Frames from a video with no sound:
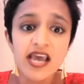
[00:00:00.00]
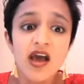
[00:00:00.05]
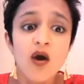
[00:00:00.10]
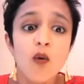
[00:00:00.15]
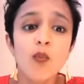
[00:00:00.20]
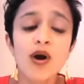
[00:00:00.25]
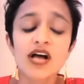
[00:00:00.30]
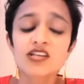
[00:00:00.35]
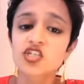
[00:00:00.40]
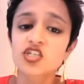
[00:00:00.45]

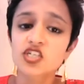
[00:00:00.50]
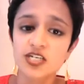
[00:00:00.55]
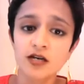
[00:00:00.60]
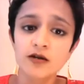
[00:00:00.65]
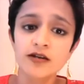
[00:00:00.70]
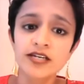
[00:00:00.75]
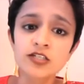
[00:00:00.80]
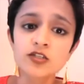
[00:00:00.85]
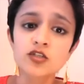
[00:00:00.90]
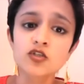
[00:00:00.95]
while
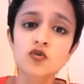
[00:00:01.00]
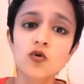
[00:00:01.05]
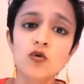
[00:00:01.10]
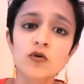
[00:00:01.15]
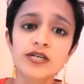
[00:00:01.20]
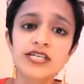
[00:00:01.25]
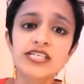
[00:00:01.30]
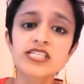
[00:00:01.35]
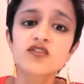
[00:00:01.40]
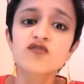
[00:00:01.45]
sharing
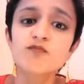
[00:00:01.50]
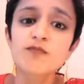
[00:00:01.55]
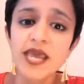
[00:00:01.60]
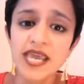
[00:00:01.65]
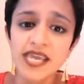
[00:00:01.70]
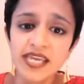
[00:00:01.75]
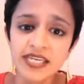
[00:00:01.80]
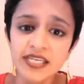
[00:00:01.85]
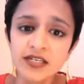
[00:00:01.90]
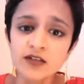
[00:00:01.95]
stories of
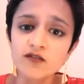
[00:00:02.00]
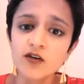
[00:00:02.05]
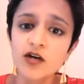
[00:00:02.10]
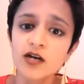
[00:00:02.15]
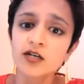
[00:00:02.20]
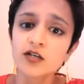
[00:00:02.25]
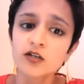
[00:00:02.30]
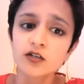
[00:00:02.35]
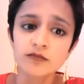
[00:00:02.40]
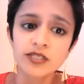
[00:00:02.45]
pain of
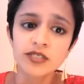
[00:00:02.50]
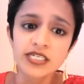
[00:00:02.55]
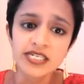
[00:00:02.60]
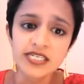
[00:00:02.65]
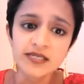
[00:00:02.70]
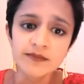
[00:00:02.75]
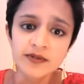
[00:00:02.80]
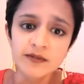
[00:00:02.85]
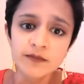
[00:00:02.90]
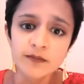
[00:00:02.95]
our
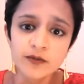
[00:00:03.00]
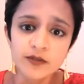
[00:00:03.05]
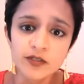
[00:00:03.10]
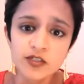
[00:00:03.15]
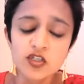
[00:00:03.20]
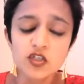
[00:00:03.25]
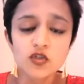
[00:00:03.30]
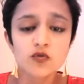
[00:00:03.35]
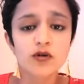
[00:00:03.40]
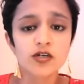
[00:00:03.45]
community members
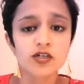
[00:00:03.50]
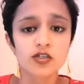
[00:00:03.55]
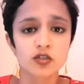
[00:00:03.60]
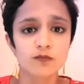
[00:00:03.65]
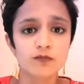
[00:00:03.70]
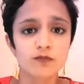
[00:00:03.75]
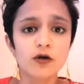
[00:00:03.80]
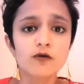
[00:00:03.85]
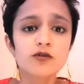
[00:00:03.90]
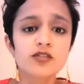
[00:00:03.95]
to our
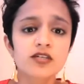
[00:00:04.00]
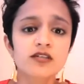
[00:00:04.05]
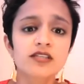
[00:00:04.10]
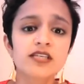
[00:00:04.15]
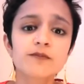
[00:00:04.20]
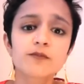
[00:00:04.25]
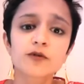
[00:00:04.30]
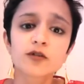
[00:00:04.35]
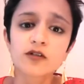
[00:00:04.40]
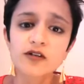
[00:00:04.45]
supposedly
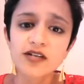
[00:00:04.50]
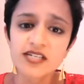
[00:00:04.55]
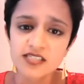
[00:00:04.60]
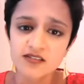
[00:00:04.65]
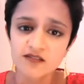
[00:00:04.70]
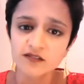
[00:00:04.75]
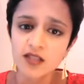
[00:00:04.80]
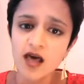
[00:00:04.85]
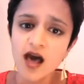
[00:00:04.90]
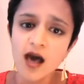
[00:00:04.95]

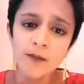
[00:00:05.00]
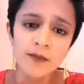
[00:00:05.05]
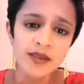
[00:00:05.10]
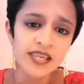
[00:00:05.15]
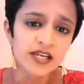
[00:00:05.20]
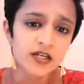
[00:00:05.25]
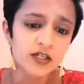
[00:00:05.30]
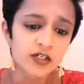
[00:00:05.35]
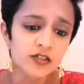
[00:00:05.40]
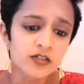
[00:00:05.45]
progressive
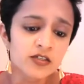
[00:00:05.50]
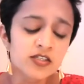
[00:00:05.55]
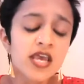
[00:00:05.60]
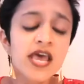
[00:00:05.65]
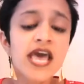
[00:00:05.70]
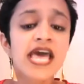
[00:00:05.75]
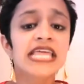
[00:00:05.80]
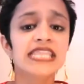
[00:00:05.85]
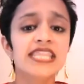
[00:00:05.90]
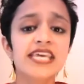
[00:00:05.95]
lawmakers,
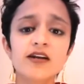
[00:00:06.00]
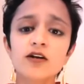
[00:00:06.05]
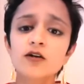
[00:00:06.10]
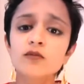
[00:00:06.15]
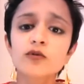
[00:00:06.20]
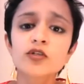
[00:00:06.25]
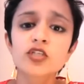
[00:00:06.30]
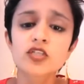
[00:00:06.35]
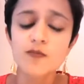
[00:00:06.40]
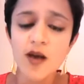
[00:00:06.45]
their
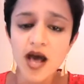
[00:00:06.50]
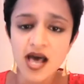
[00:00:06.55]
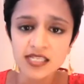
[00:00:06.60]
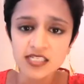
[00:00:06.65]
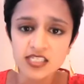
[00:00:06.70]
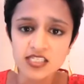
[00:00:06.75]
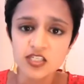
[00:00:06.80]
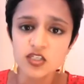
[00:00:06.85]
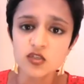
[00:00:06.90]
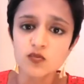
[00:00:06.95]

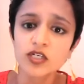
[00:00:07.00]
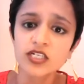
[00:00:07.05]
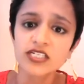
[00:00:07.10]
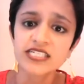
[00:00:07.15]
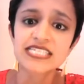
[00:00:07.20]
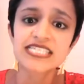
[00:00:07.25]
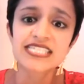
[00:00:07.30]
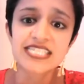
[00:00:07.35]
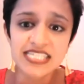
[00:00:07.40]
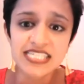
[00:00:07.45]
responses were
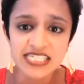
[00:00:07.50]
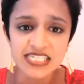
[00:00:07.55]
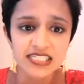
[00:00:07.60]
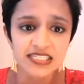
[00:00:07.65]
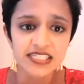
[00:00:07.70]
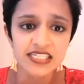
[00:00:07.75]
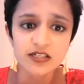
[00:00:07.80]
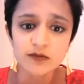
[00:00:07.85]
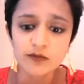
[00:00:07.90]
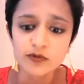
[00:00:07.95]

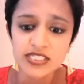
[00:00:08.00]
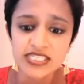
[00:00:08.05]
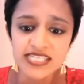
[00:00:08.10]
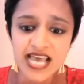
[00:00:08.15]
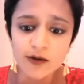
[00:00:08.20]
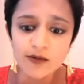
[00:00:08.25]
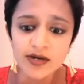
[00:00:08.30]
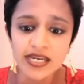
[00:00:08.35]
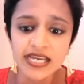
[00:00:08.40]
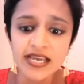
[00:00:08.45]
consistently a
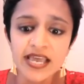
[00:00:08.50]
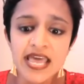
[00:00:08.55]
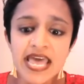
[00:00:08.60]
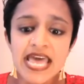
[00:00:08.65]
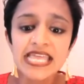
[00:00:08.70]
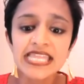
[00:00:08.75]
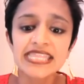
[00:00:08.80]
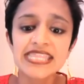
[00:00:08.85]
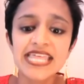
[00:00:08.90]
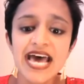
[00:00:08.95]
resounding,
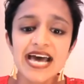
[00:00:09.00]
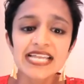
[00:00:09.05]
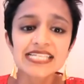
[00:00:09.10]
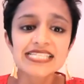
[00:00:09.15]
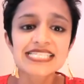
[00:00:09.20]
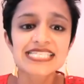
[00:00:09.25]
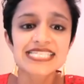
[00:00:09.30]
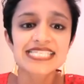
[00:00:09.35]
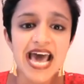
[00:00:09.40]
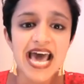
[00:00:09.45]

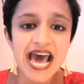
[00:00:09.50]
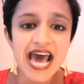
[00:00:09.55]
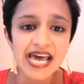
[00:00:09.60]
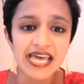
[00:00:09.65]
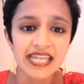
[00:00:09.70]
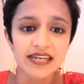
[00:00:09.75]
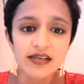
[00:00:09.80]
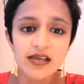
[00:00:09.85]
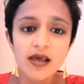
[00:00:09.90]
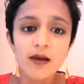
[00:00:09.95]
"That's
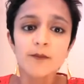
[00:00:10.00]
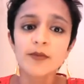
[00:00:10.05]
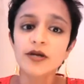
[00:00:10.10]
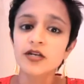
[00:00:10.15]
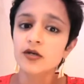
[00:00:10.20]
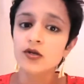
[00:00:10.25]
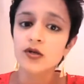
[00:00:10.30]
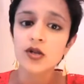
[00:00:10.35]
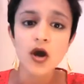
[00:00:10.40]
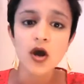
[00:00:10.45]
sad, but
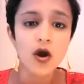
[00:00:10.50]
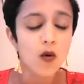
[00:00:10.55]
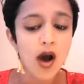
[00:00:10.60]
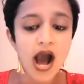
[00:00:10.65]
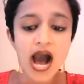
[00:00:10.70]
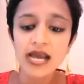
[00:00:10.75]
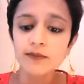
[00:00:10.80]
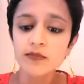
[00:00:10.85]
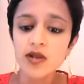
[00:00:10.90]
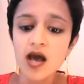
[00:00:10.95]
no,
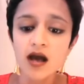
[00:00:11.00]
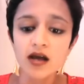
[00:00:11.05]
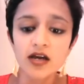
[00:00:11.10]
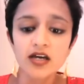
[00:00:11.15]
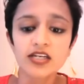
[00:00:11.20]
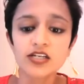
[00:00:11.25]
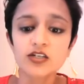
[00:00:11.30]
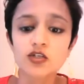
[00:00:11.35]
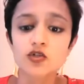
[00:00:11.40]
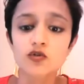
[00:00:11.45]
I'm not going
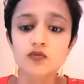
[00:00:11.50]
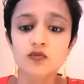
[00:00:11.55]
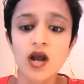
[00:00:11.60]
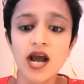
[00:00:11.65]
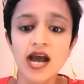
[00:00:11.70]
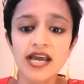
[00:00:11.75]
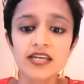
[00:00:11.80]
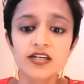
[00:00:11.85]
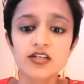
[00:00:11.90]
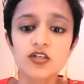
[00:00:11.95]
to
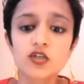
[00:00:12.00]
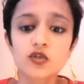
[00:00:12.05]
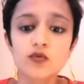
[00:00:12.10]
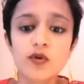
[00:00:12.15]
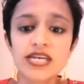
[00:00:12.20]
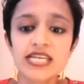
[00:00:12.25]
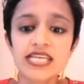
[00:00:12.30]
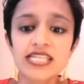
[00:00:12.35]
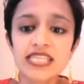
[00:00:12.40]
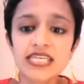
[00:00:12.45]
try to do
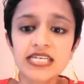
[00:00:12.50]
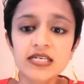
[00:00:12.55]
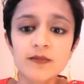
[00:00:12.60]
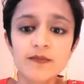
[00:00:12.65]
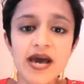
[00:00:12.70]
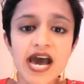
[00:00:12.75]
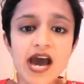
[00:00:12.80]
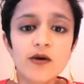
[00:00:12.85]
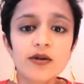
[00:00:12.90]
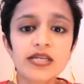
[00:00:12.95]
anything
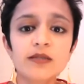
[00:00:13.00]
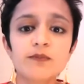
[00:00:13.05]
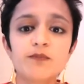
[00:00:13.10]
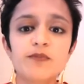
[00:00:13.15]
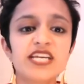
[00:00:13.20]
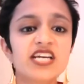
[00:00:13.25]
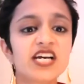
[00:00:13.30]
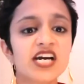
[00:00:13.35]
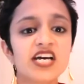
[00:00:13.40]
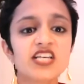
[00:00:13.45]
about it
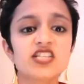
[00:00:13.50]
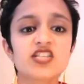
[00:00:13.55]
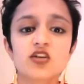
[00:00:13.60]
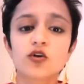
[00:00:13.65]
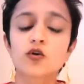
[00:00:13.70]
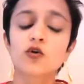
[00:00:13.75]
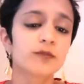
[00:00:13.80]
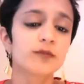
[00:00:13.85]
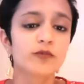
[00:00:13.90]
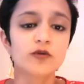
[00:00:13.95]
because the
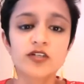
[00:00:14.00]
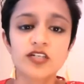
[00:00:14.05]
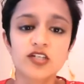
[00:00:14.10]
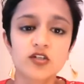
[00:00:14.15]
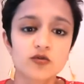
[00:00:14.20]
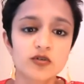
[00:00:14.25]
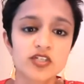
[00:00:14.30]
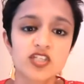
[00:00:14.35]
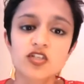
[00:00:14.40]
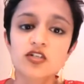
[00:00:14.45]
corporate
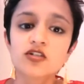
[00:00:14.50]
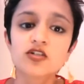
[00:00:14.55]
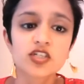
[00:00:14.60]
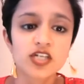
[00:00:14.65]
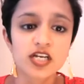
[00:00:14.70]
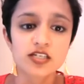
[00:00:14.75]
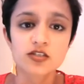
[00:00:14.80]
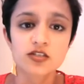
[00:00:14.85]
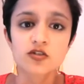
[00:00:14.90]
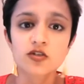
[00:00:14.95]
interests are
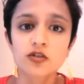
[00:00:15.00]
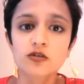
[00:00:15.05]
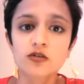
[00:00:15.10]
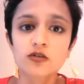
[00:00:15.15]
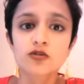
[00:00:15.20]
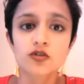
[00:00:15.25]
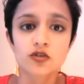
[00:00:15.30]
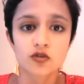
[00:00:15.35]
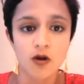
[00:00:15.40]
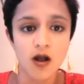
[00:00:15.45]
just too
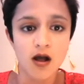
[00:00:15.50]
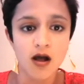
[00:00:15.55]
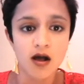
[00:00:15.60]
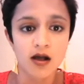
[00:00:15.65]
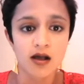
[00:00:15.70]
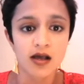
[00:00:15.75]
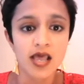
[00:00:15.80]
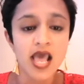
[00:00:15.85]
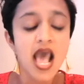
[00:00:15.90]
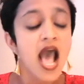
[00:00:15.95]

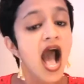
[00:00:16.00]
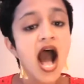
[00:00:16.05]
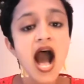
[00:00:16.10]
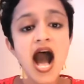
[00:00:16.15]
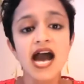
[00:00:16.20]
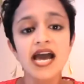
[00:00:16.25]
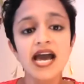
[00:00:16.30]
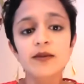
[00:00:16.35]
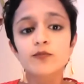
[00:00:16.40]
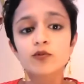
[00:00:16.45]
strong.
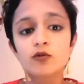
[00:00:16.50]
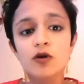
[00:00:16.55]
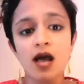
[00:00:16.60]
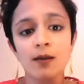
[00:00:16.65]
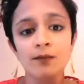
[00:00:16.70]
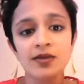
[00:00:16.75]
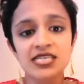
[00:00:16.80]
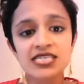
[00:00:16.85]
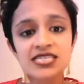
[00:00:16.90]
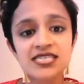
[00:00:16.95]
I
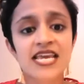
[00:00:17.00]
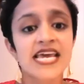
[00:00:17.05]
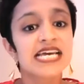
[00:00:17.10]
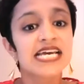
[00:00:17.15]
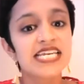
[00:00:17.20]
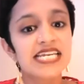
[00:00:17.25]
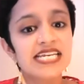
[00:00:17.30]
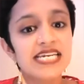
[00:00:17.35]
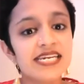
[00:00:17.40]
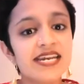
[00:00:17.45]
promise
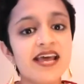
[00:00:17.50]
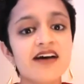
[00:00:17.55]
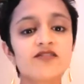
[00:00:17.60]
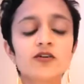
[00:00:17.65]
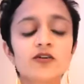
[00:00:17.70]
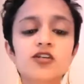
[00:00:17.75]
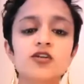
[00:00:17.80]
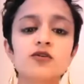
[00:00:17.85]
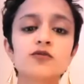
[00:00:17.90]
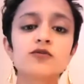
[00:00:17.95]
to never
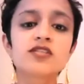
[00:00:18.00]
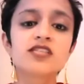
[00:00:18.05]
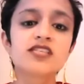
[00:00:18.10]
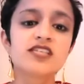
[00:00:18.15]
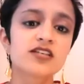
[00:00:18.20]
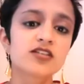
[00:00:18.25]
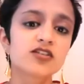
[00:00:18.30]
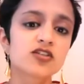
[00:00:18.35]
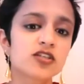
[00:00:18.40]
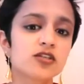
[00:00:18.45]
use the
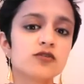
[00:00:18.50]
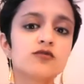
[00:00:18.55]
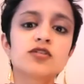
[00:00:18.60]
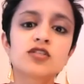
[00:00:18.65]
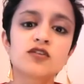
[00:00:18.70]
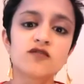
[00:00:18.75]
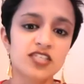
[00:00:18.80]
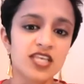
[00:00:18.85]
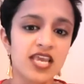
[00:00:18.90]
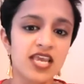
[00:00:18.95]
excuse
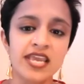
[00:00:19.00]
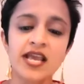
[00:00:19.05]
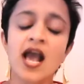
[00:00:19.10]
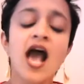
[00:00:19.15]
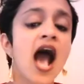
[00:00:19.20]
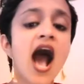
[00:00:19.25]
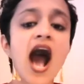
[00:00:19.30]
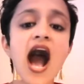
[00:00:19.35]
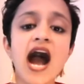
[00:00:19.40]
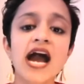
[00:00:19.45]
of saying,
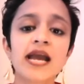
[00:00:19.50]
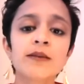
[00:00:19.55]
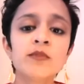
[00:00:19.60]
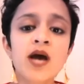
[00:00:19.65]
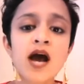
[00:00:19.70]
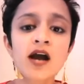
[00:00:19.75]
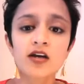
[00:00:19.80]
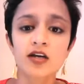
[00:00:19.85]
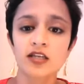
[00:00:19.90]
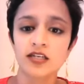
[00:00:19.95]
I'm
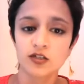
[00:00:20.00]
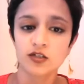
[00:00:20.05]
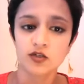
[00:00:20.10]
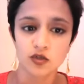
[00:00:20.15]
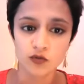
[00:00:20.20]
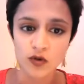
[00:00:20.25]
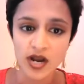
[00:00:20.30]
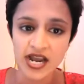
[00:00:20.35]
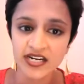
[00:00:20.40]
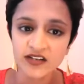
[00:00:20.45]
not going to
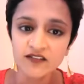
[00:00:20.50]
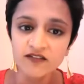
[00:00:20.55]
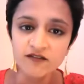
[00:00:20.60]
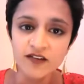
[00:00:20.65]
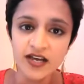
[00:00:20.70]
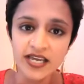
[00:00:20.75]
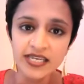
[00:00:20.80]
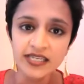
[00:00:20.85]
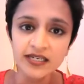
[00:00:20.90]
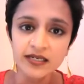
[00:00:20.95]
try to
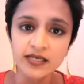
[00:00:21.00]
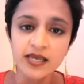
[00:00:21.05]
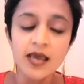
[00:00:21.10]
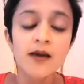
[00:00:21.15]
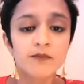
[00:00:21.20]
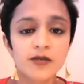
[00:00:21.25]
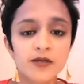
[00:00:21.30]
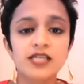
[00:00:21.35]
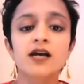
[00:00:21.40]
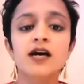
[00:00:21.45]
fight
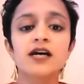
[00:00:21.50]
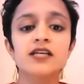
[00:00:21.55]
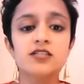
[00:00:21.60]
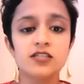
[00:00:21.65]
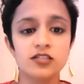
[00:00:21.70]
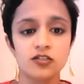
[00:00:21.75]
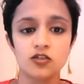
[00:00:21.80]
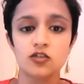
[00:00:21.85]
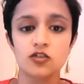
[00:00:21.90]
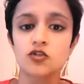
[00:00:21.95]
because
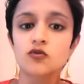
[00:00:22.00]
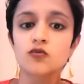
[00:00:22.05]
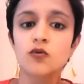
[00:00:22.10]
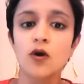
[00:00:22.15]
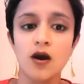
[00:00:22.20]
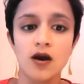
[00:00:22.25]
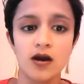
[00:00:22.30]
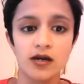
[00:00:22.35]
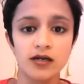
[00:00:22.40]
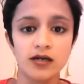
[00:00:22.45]
it's too
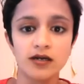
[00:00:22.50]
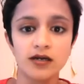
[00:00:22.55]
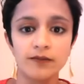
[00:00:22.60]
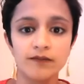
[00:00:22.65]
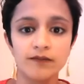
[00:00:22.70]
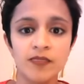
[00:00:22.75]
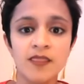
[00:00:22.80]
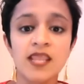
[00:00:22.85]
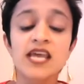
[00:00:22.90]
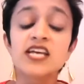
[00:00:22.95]
hard."
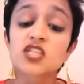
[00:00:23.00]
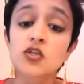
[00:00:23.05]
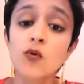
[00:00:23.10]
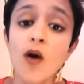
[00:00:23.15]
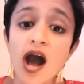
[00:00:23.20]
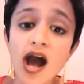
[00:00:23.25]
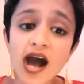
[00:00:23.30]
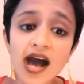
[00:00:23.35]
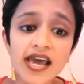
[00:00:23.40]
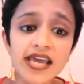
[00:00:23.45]
So
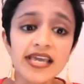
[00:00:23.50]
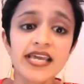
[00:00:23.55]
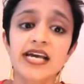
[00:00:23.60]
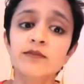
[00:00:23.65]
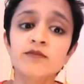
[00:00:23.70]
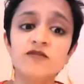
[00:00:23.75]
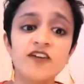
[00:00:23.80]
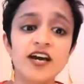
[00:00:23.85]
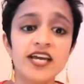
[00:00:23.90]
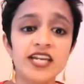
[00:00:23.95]
I
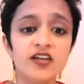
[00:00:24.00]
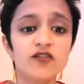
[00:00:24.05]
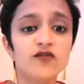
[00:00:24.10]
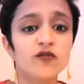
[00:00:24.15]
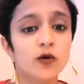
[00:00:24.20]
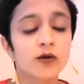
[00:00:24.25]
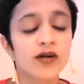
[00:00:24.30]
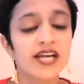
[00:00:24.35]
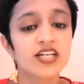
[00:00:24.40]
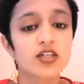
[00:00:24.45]
am fighting
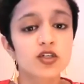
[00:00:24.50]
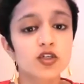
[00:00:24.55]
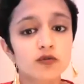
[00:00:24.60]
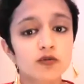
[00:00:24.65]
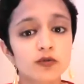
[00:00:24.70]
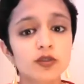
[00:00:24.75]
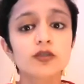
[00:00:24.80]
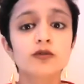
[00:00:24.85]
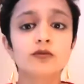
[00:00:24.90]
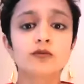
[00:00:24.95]
for a
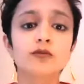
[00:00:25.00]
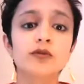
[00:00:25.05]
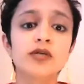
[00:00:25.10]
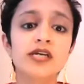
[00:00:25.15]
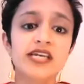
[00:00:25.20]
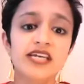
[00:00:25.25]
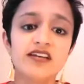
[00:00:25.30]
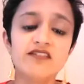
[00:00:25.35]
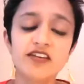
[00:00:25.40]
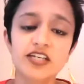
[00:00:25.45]
true
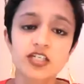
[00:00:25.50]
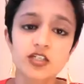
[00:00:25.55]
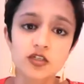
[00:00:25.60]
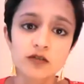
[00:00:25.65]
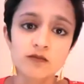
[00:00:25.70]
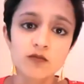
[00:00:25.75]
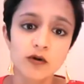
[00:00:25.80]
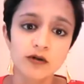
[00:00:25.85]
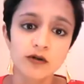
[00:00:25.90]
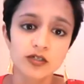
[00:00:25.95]
eviction
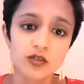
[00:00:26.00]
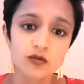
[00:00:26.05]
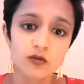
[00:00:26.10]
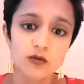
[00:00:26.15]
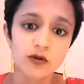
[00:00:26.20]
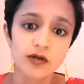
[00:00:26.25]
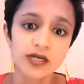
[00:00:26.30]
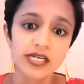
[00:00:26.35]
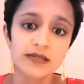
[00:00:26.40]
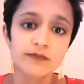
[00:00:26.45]

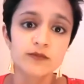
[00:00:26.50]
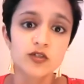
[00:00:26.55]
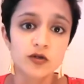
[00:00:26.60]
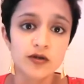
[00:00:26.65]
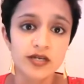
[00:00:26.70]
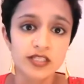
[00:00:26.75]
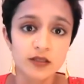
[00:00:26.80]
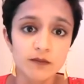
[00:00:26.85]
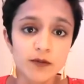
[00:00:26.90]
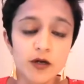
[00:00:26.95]
moratorium
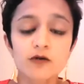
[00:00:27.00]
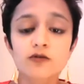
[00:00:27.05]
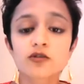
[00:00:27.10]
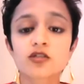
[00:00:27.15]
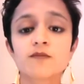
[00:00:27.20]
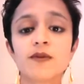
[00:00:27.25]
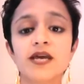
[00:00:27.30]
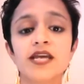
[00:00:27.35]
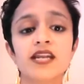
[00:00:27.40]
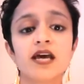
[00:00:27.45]
during the
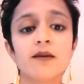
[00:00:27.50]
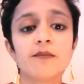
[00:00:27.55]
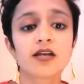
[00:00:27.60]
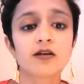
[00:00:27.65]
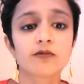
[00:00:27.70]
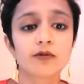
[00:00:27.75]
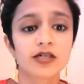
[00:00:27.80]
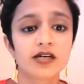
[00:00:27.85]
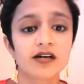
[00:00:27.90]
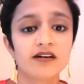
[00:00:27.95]
post-pandemic
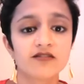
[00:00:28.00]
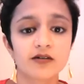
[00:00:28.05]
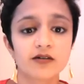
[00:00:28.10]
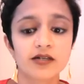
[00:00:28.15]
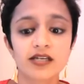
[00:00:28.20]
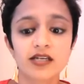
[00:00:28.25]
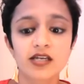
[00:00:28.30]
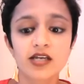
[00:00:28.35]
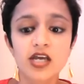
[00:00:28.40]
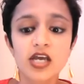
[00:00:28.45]

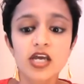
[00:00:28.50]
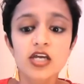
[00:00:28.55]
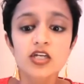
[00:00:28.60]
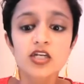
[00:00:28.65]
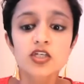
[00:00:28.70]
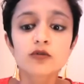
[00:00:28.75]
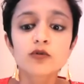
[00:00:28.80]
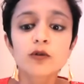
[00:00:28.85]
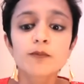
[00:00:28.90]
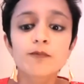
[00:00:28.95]
recovery, to
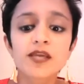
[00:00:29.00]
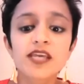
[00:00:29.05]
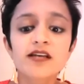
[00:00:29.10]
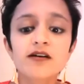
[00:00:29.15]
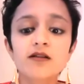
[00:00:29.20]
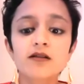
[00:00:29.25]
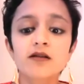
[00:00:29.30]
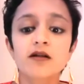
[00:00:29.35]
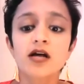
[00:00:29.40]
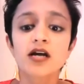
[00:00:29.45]

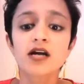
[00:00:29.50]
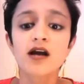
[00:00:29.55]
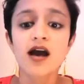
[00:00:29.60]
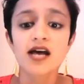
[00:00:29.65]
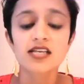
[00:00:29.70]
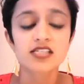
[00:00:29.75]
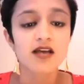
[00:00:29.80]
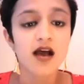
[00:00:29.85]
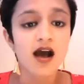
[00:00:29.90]
repeal Costa